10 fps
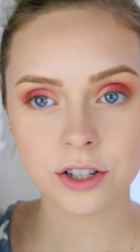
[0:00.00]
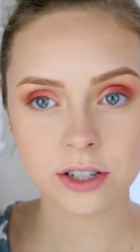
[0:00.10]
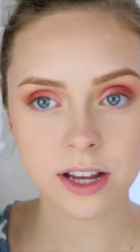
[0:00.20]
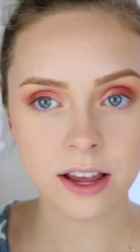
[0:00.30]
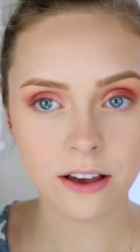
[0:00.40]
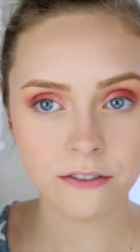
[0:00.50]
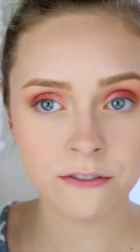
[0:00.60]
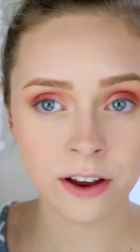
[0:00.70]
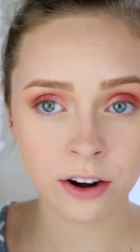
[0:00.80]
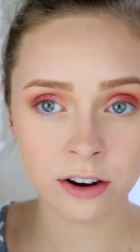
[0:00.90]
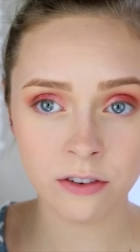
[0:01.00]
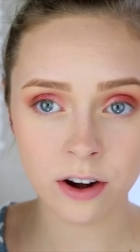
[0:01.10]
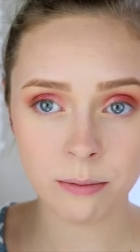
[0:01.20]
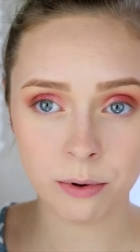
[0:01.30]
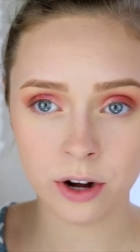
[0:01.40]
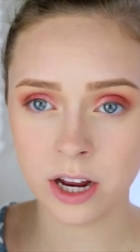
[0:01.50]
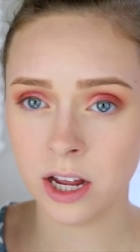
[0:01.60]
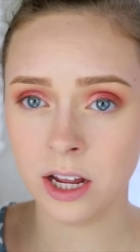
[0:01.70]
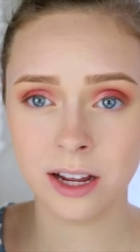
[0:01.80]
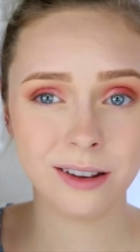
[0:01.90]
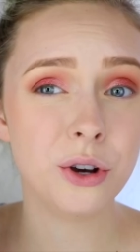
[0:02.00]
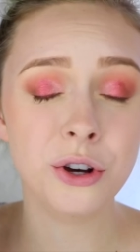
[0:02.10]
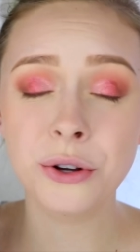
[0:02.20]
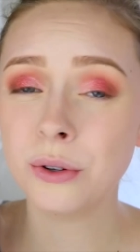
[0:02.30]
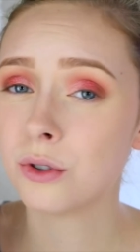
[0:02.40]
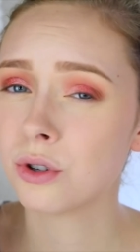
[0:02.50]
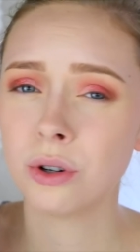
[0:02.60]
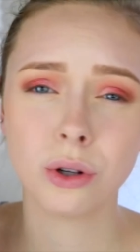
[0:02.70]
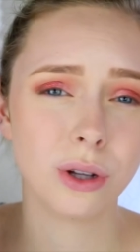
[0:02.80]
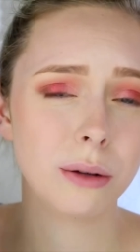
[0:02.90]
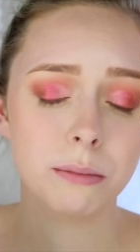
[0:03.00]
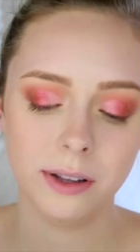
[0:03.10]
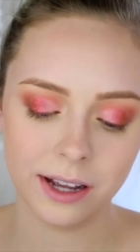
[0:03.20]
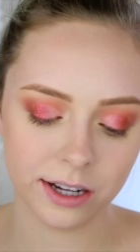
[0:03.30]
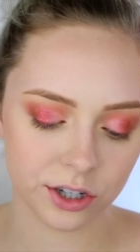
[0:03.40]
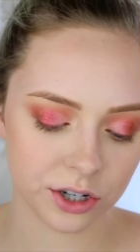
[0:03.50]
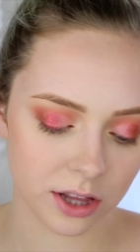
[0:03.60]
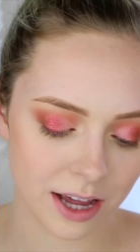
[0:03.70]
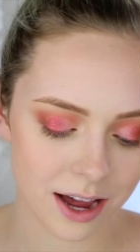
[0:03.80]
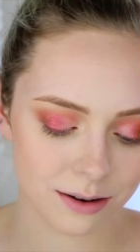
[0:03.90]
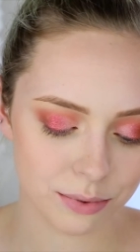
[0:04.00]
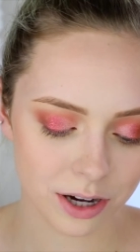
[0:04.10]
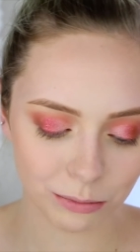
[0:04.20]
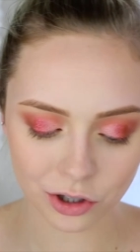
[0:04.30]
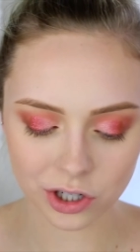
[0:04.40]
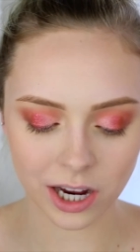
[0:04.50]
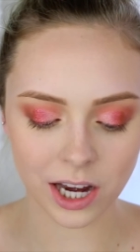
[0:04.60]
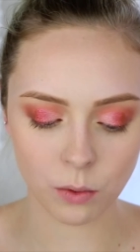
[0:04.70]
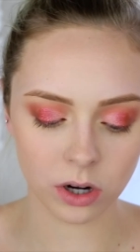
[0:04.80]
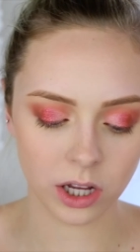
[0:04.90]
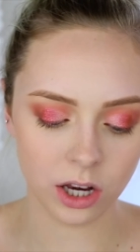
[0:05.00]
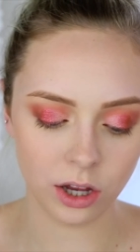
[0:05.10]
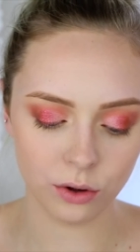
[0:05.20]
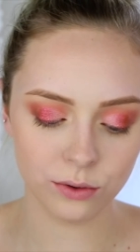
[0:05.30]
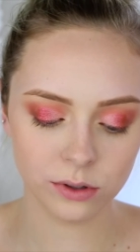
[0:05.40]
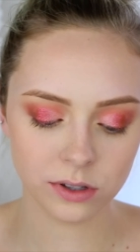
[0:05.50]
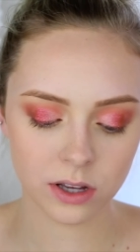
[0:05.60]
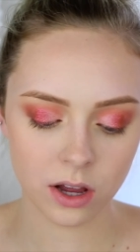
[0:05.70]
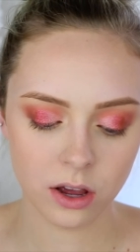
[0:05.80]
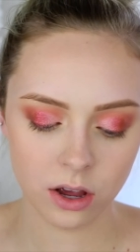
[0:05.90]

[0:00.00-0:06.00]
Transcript: It's just a very, very pretty neutral blush that pretty much anyone can use